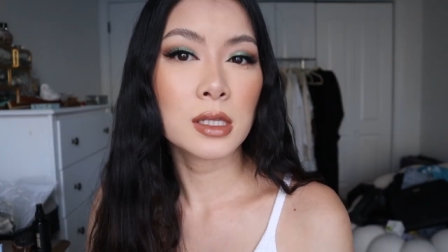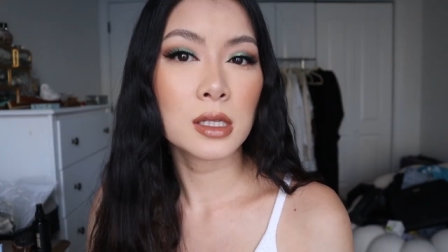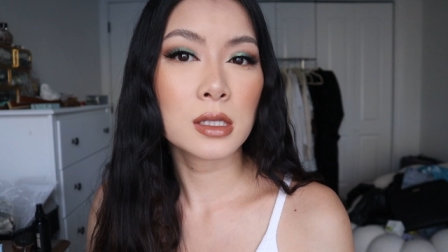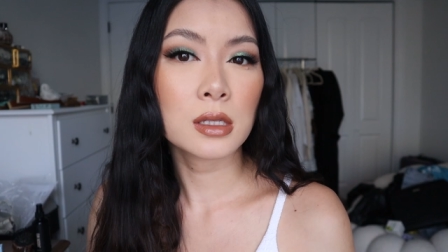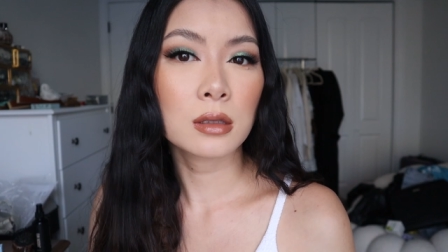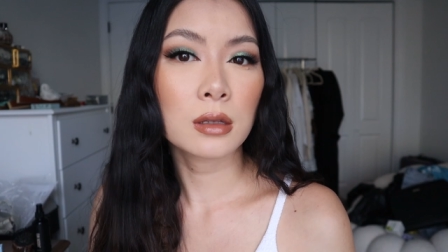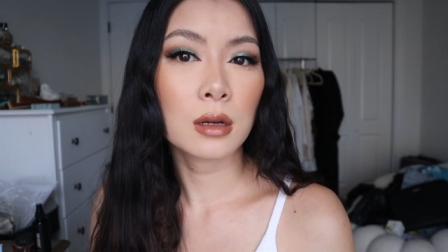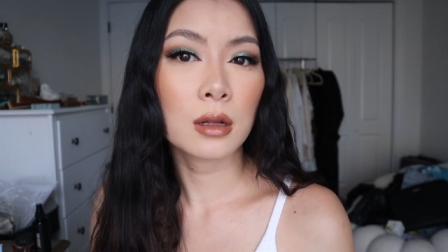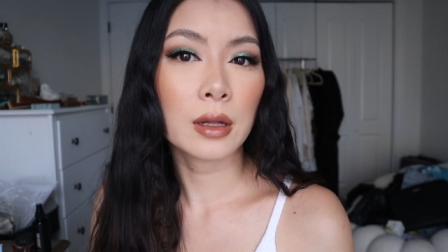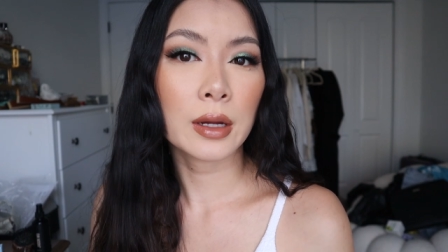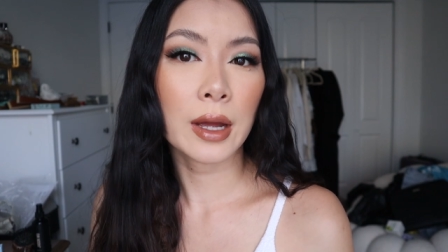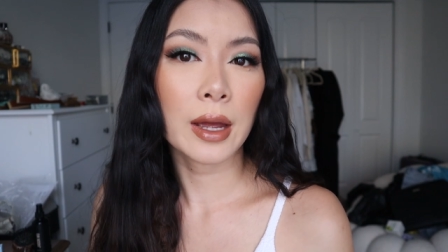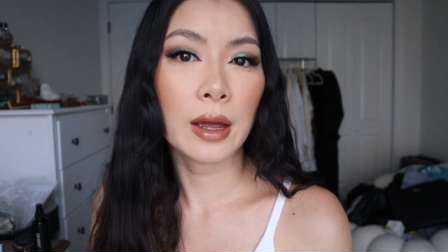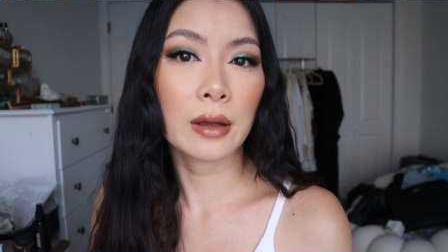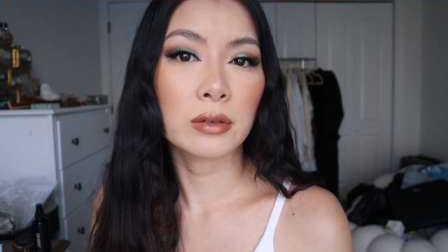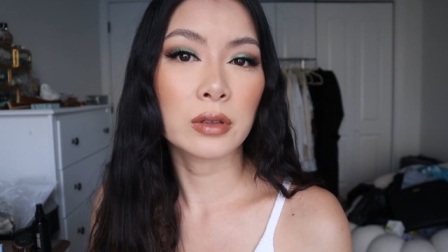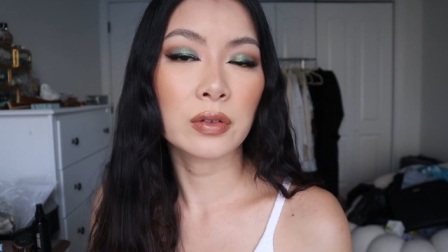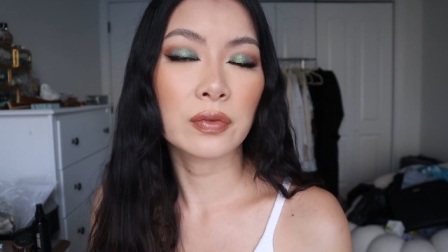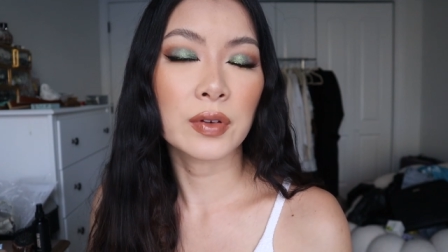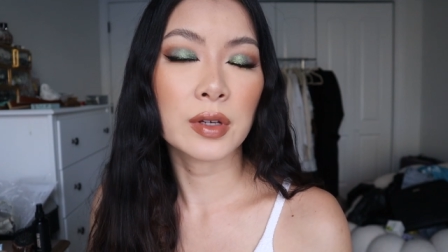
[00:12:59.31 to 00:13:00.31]
It doesn't look like I
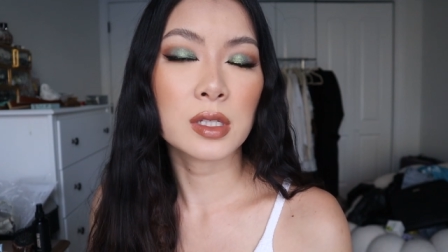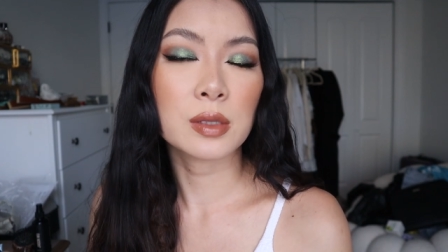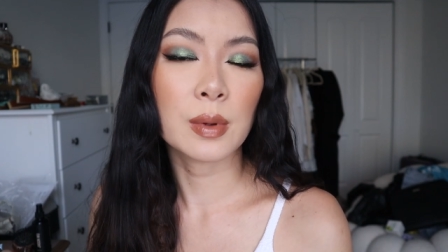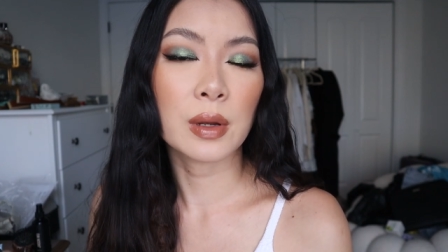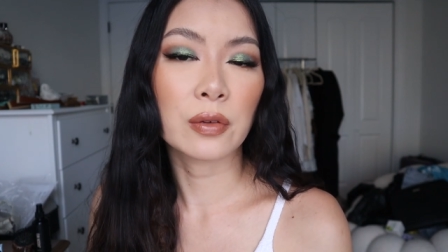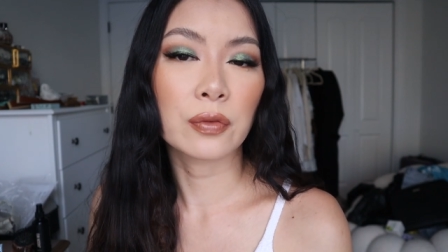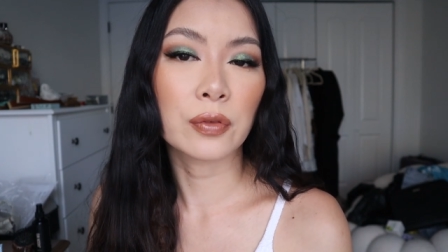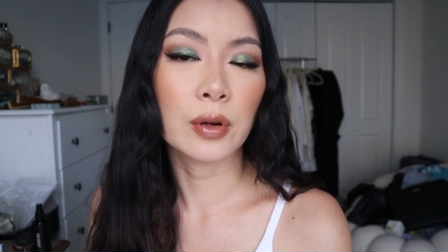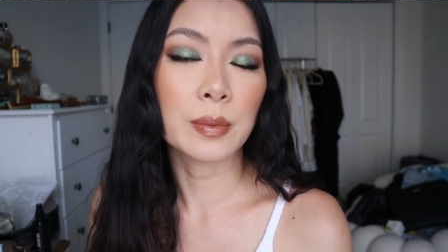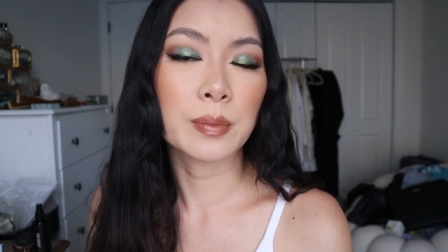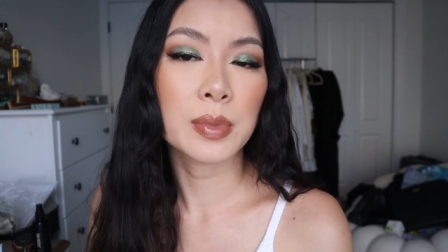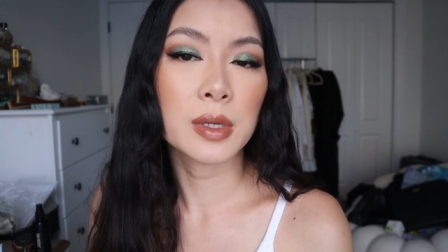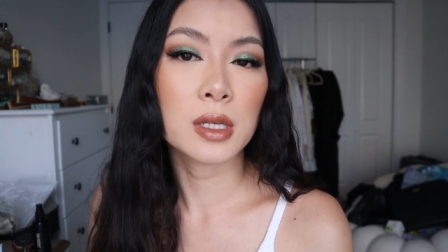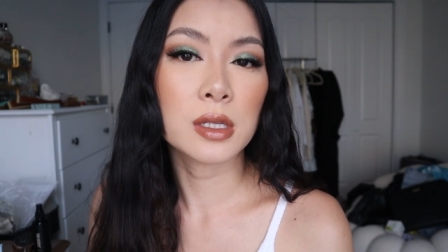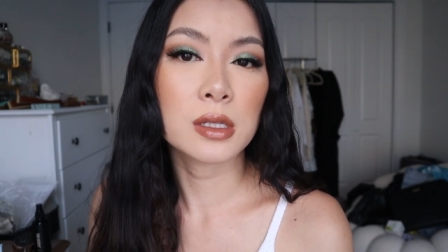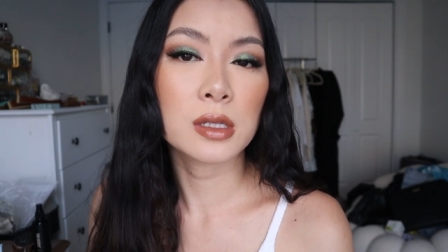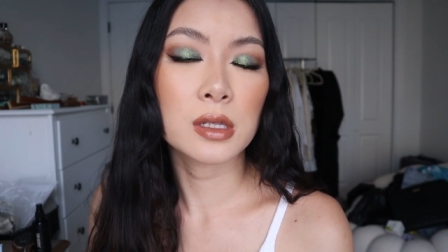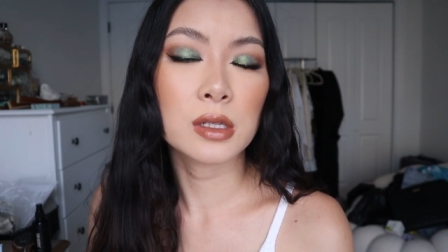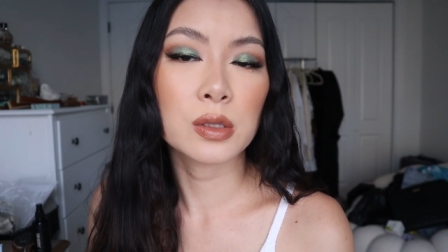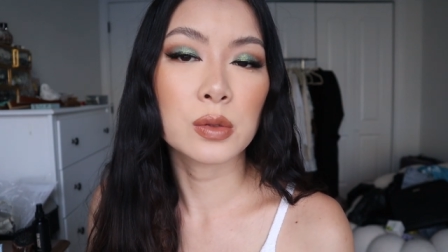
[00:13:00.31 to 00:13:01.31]
have to fix my front
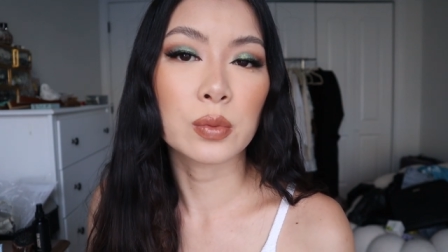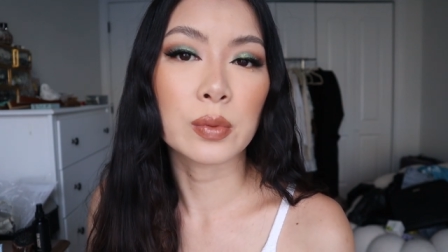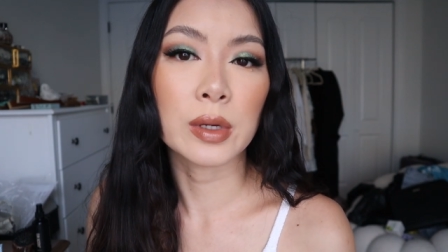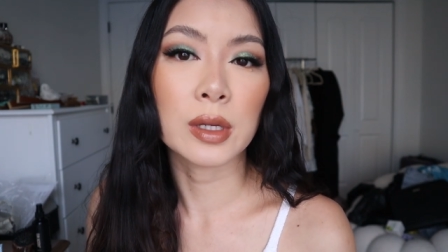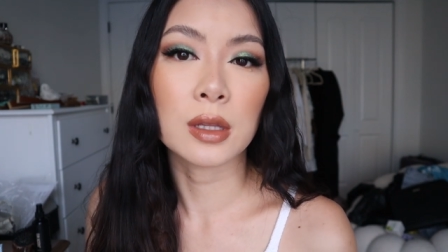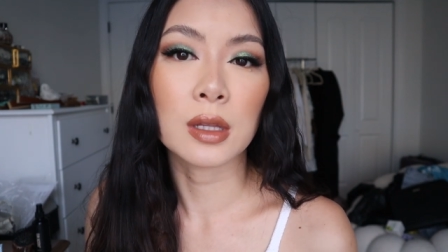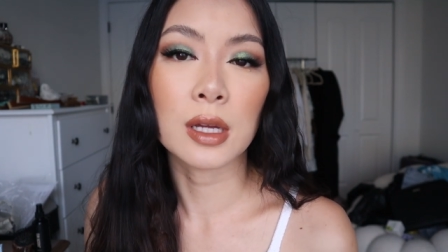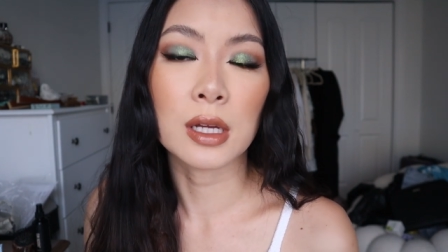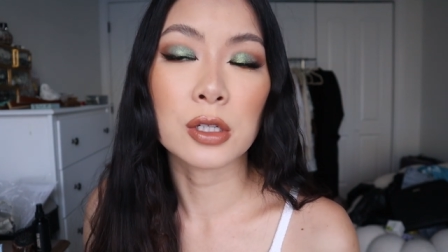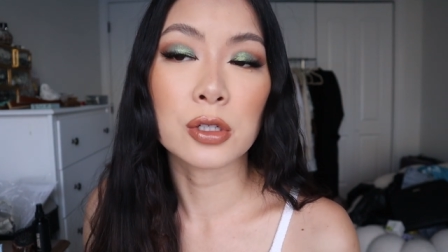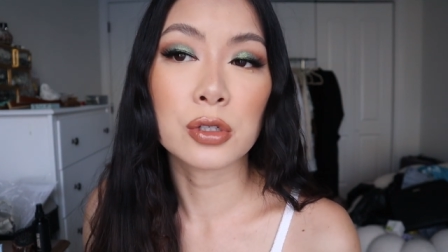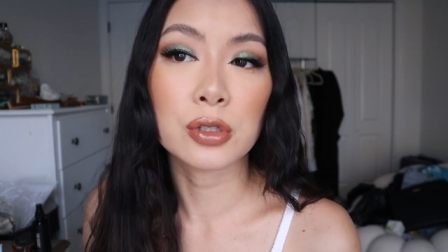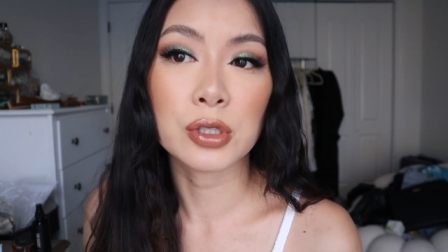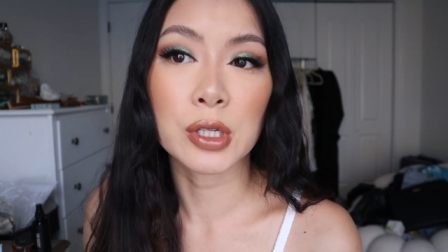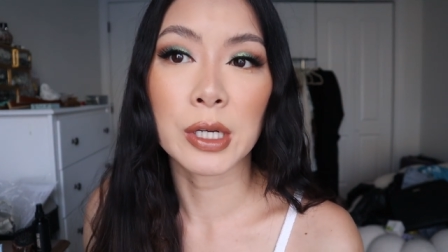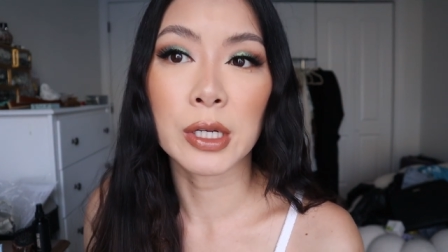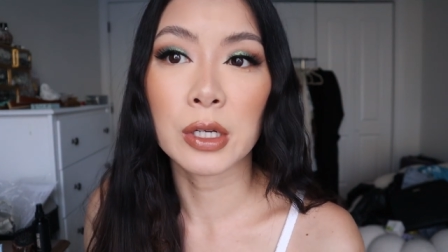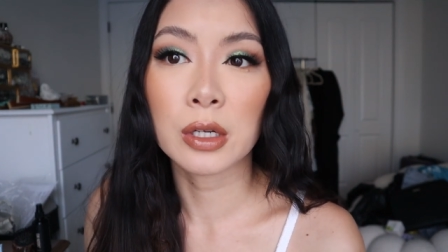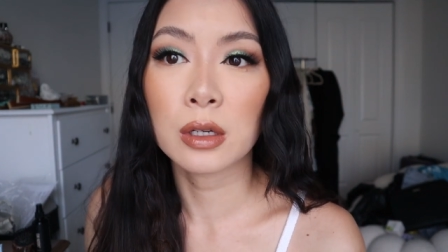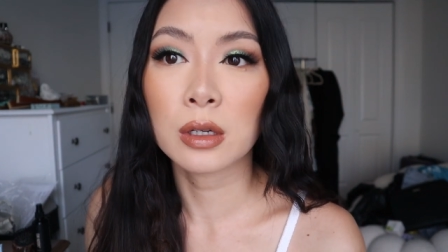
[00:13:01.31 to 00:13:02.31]
pieces with a
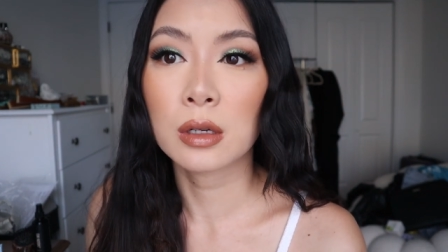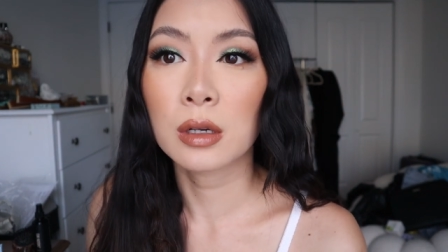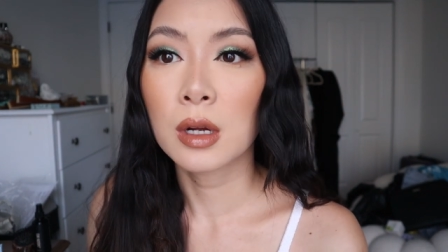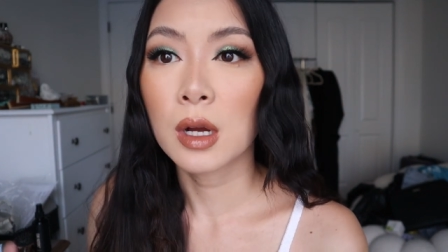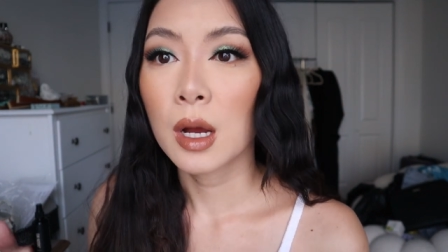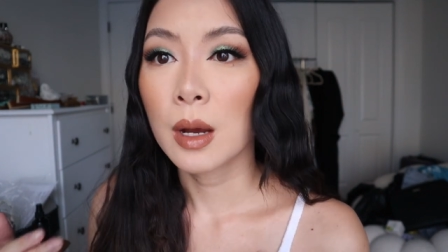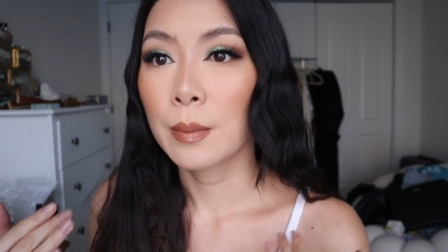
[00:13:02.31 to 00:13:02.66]
straightener,